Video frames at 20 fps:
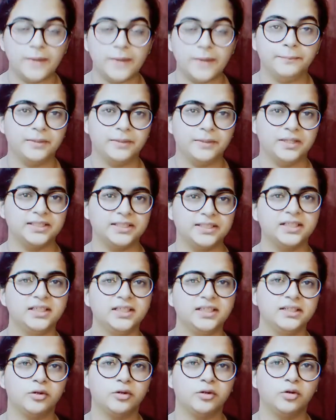
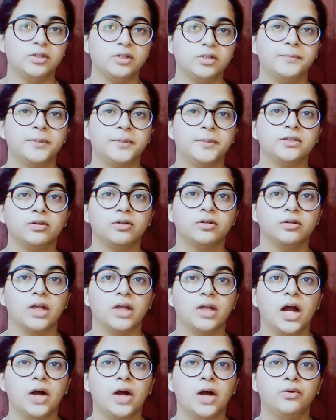Basically, it all depends on
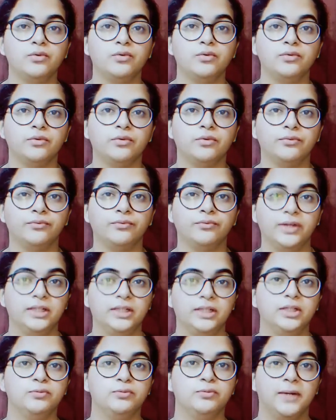how well
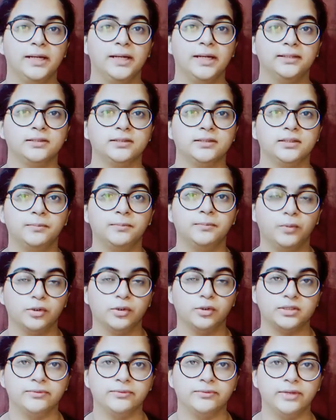you balance the
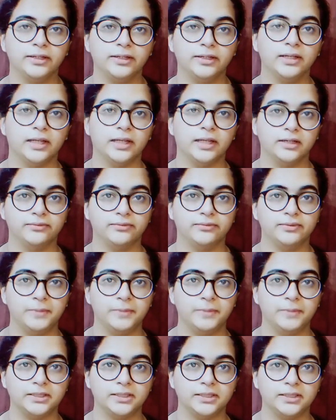positive and the negative
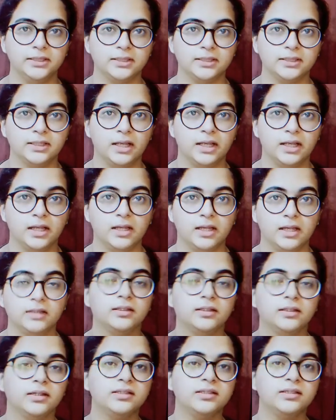spaces,
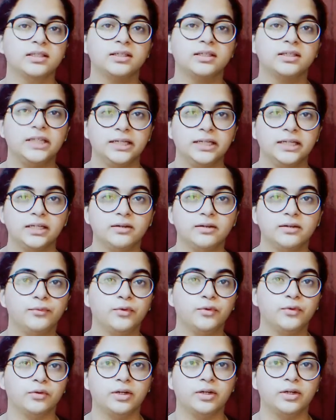thus creating a
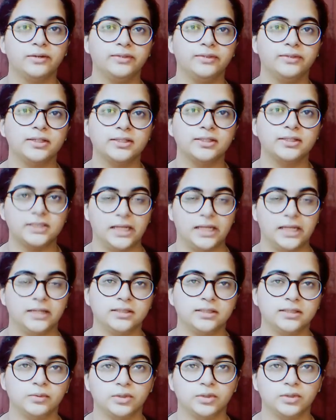photograph that stands
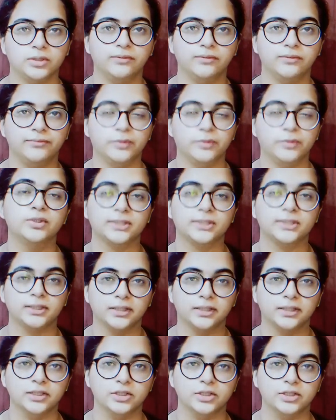out in the viewer's
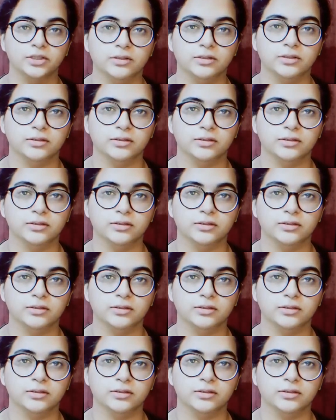attention.